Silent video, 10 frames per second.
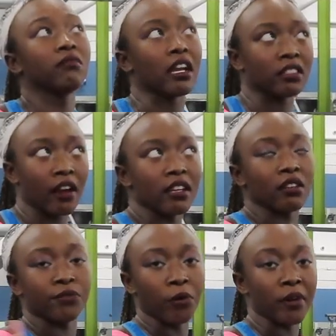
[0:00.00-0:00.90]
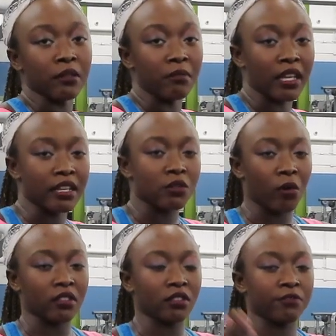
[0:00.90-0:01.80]
yeah, thirty to forty minutes
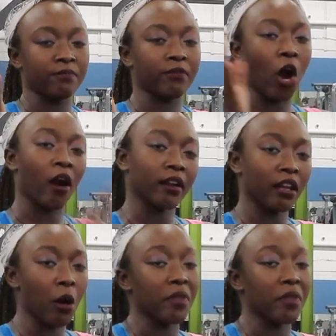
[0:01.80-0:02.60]
worth of cardio.